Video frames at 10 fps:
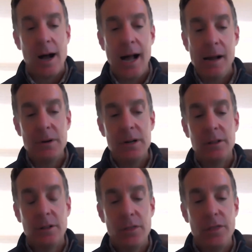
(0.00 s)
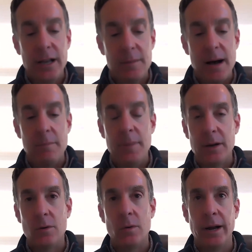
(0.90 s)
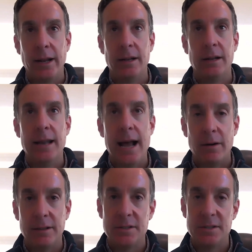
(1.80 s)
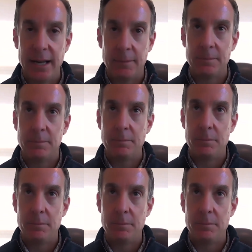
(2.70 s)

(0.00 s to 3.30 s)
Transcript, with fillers: I would think about Bitcoin now at the same